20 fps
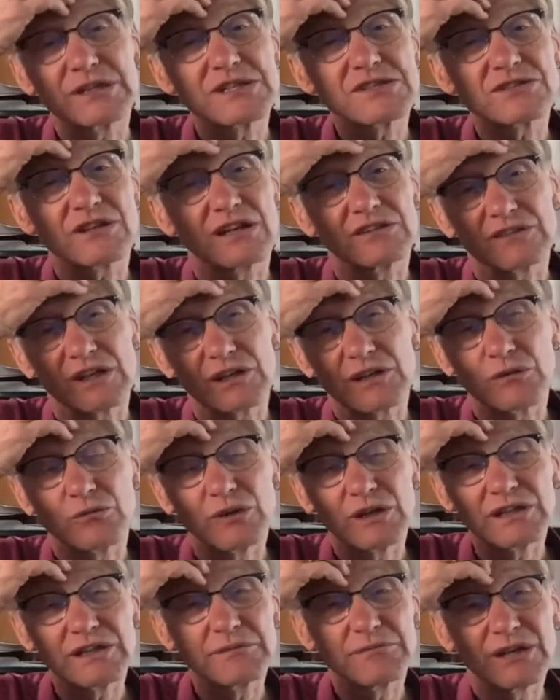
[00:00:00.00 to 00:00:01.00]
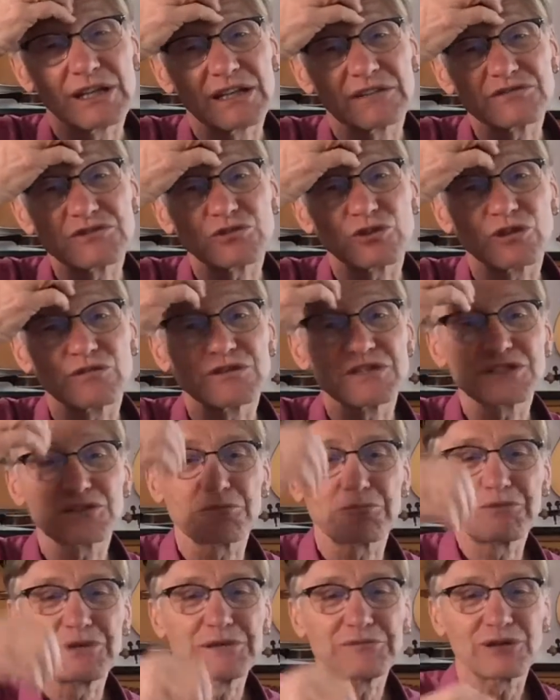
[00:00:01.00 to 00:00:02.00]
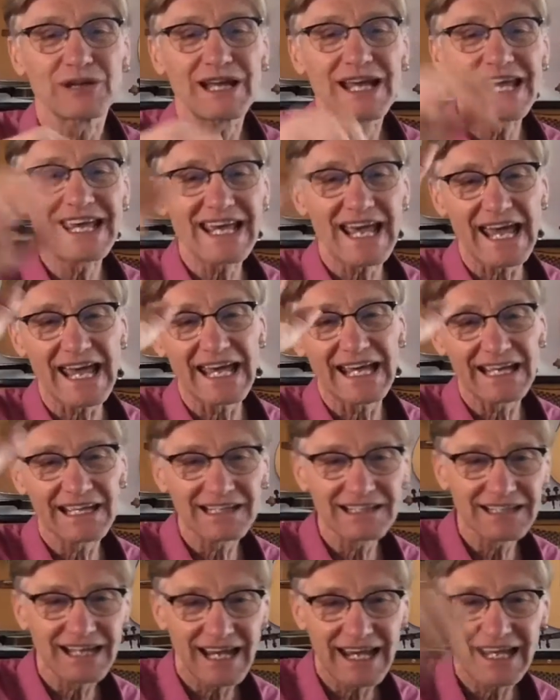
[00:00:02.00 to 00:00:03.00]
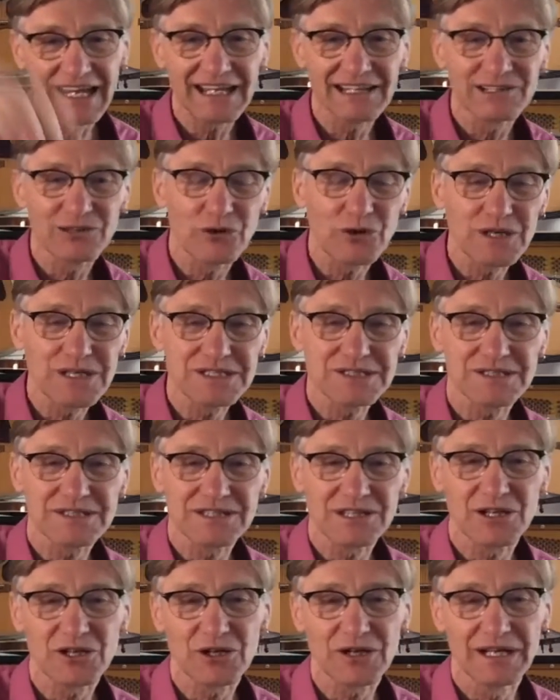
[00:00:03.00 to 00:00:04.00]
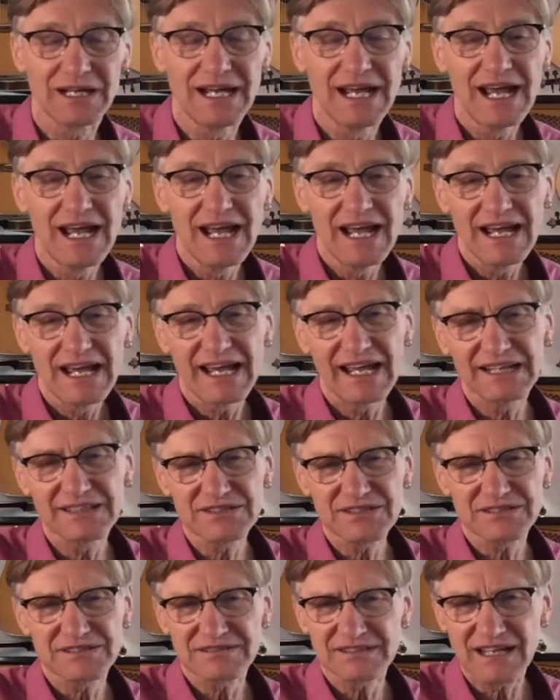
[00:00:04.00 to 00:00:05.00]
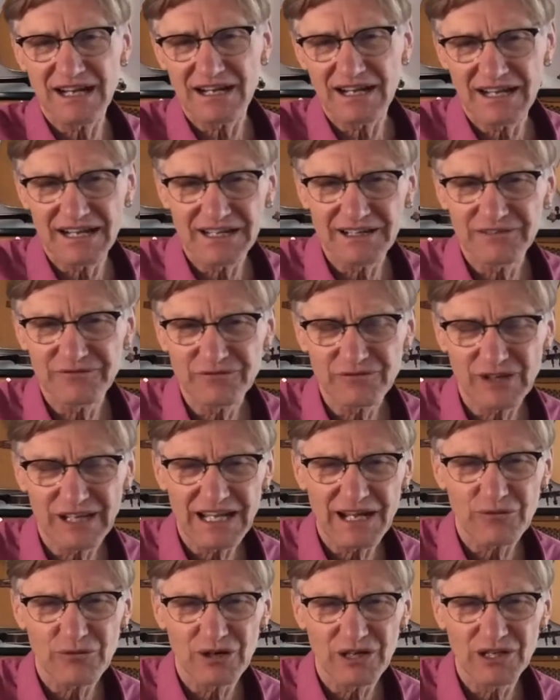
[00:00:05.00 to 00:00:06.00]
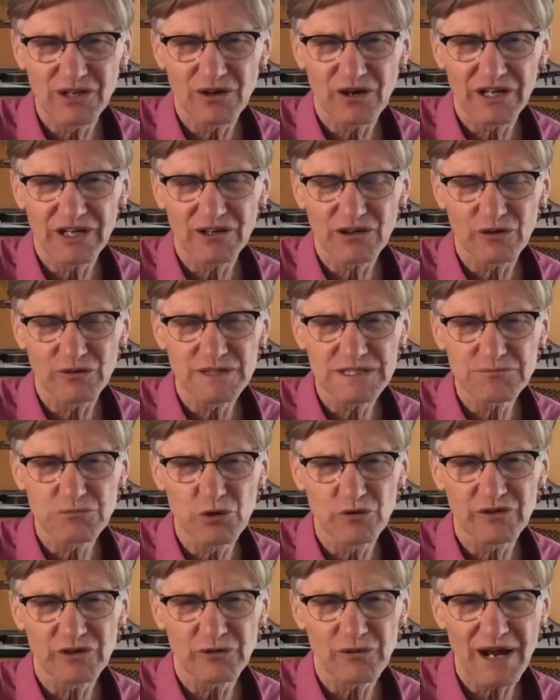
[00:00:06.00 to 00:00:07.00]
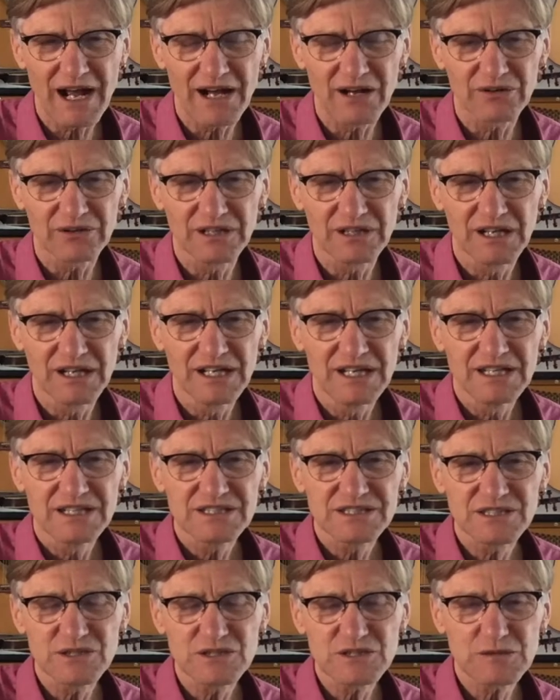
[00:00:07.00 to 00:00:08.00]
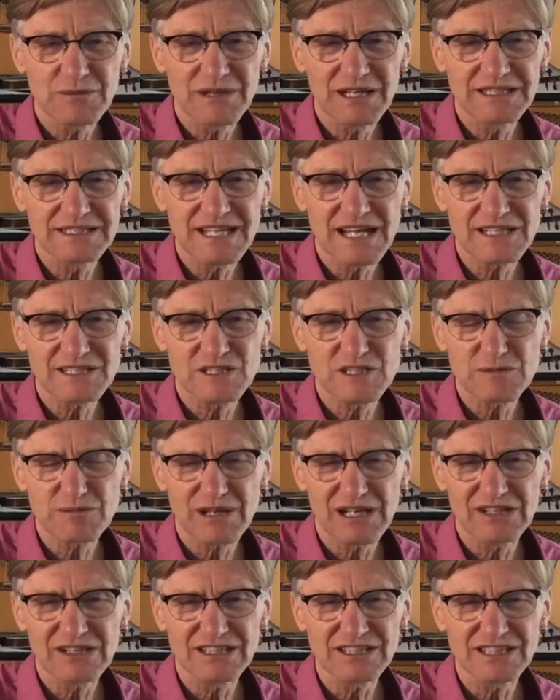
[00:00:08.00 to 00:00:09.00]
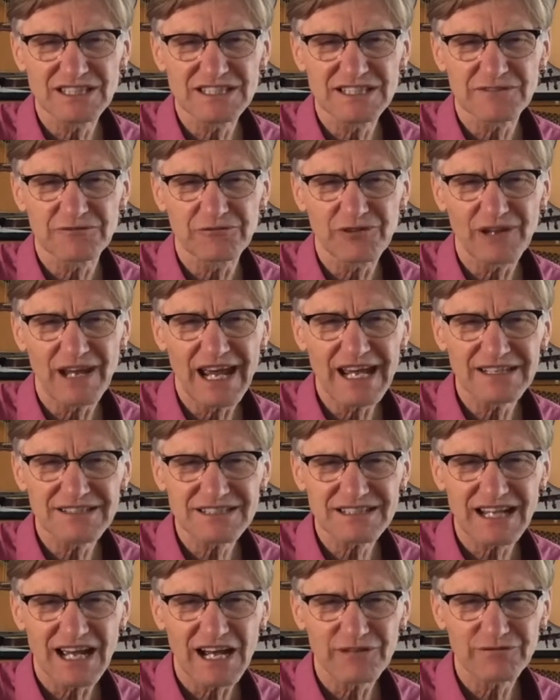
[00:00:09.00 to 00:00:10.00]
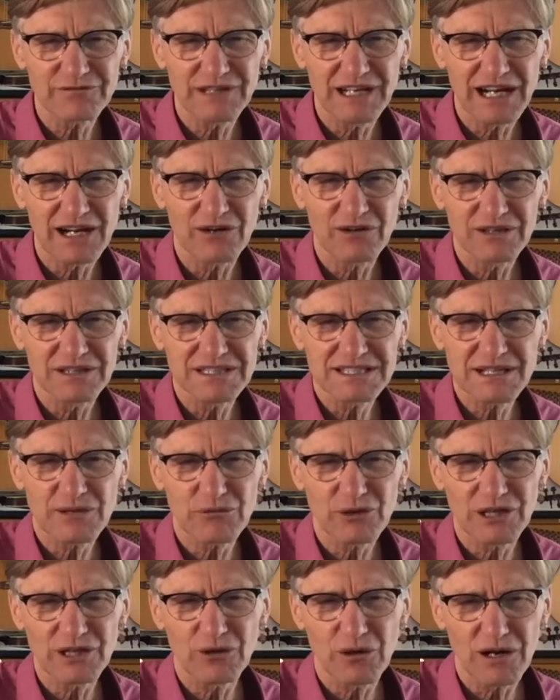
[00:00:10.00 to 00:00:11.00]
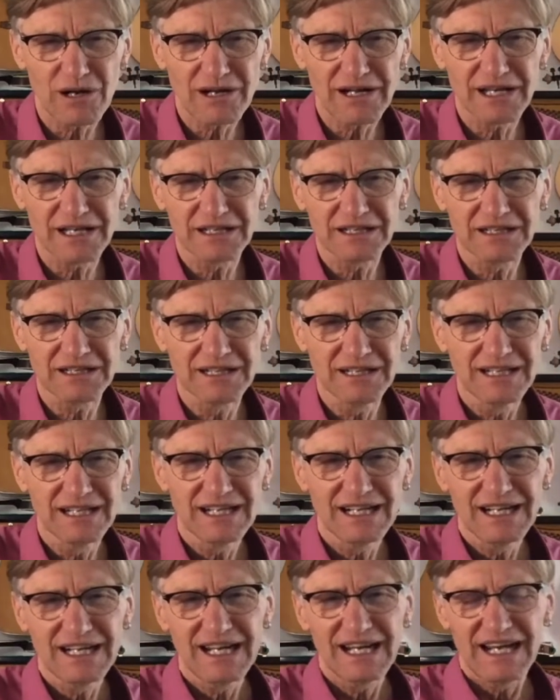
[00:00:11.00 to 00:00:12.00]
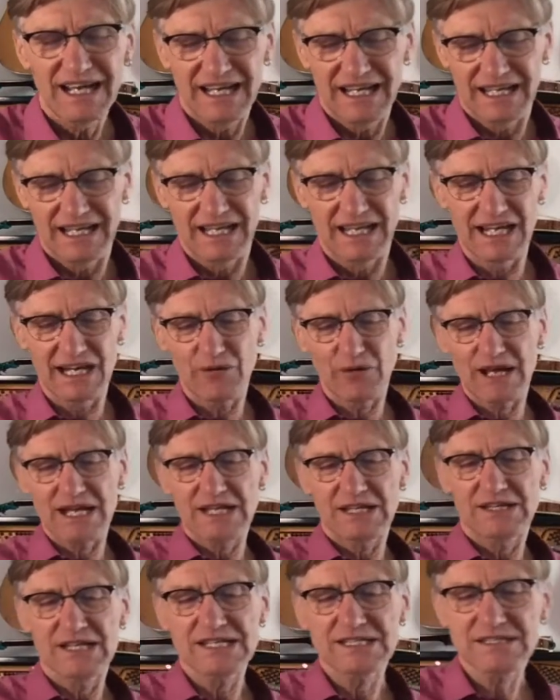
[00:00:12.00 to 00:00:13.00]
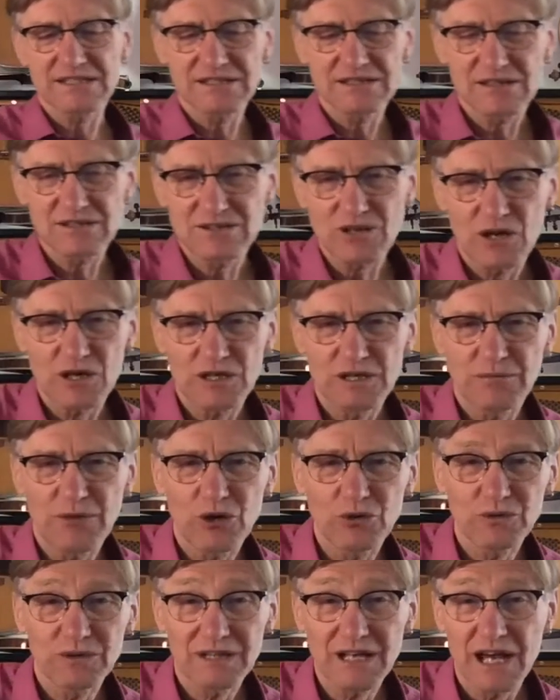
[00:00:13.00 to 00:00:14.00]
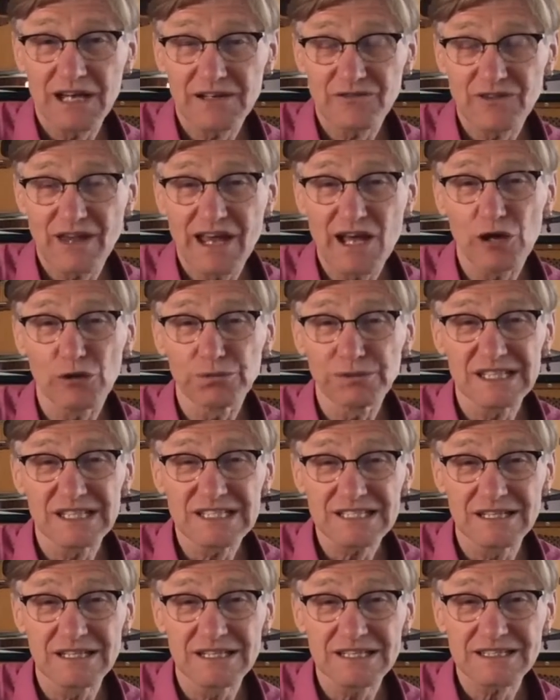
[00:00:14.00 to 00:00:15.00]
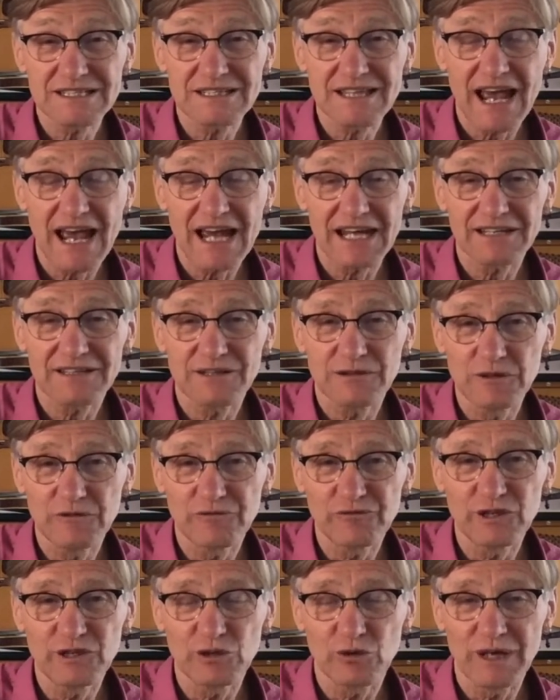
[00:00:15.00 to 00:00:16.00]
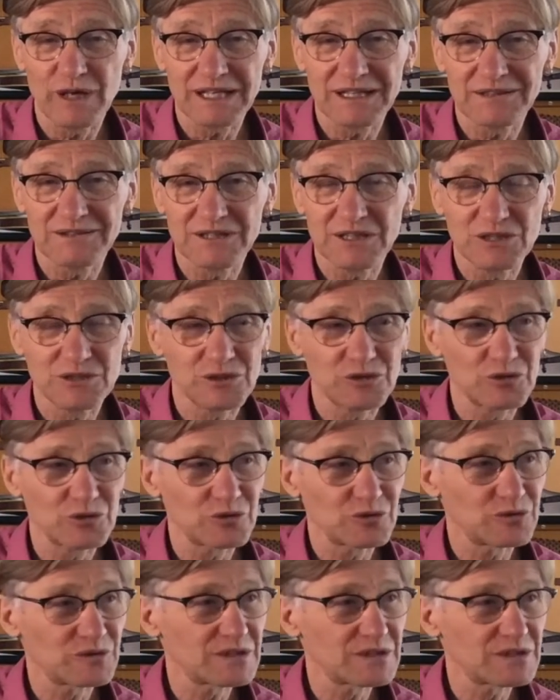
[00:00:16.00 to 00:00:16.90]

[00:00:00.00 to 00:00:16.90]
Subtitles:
a song that could really be of service to people. Hey, Ann Lawrence is here, and I forget where you are. You're always moving around. She used to be in Texas, but I think she's in Flagstaff now. Is that where you are, Ann? Anyway, this is a song about kind of the helplessness that you feel when, you know,